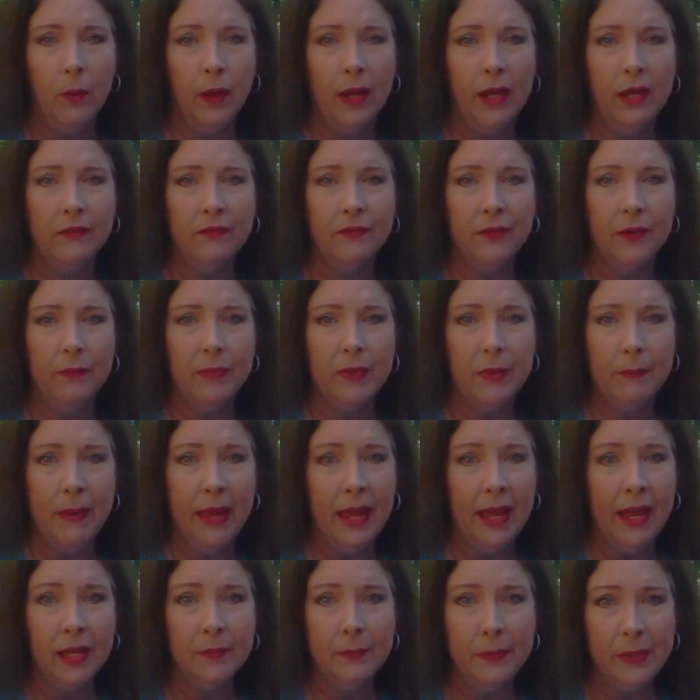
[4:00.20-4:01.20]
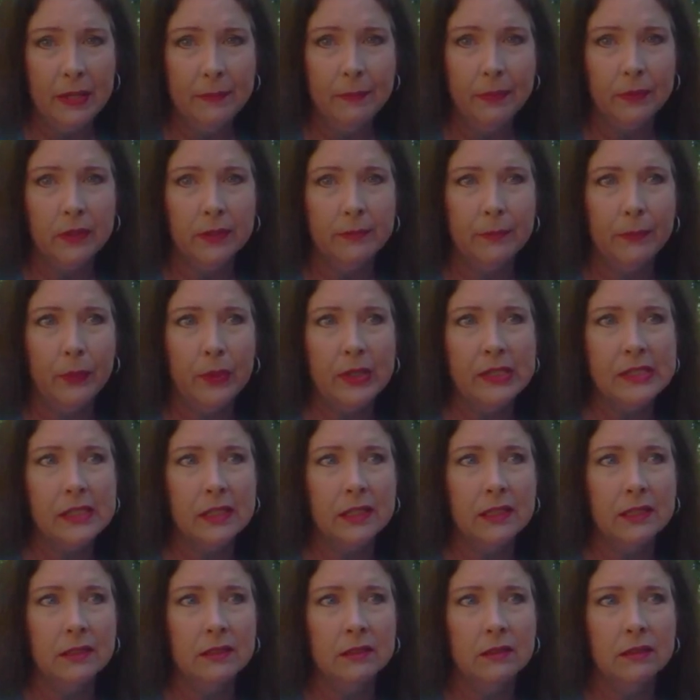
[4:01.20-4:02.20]
away from the bad people in
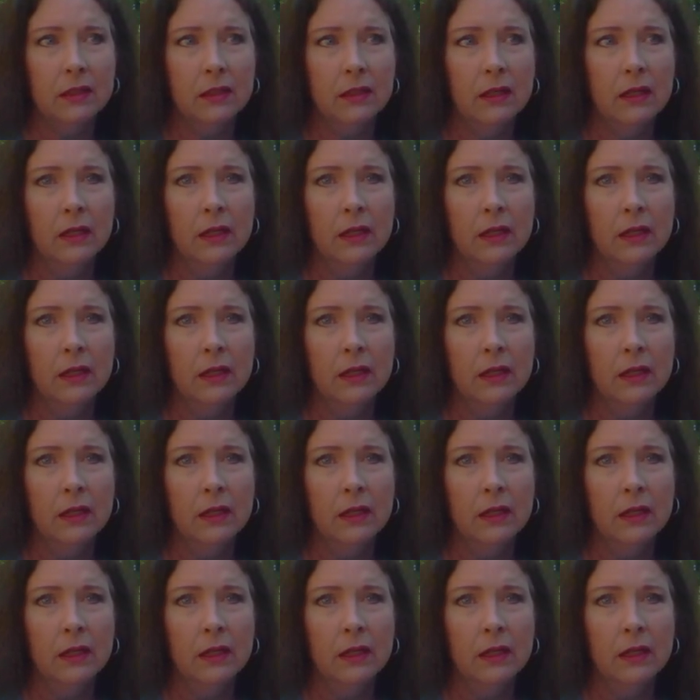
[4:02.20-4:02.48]
prison,